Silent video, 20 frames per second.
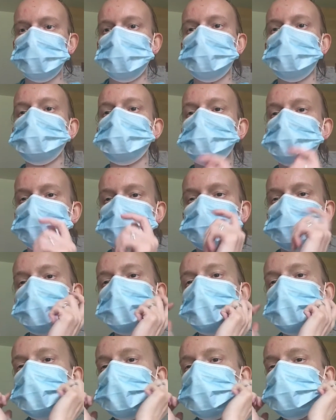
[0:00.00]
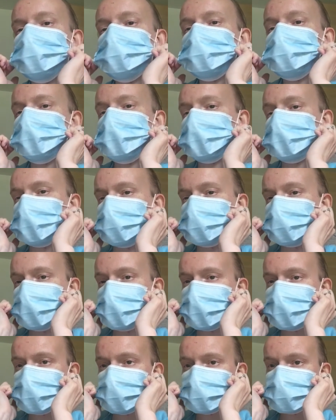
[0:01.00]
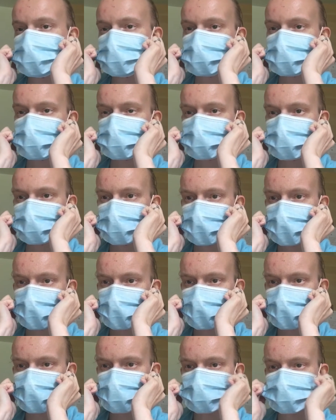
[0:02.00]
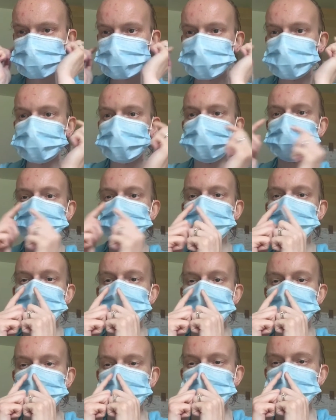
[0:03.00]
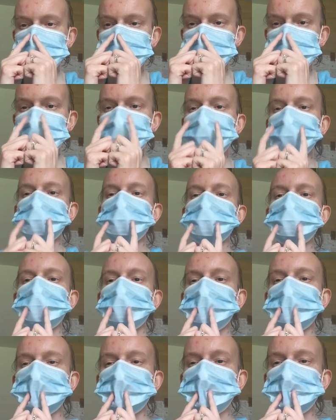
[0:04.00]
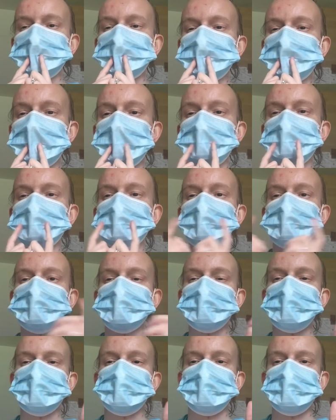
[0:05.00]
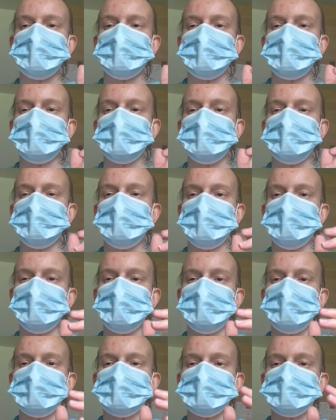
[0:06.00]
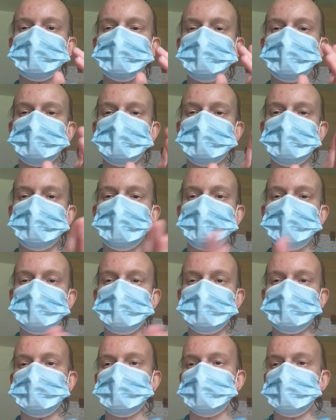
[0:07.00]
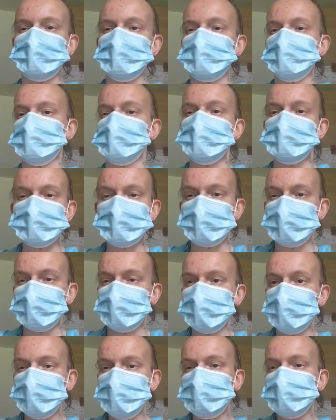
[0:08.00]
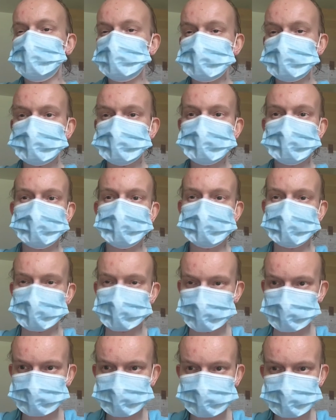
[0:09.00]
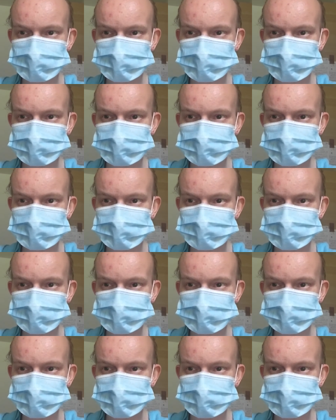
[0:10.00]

So holes like your ears, it can enter into your nose, your mouth, and any other hole that you might happen to have.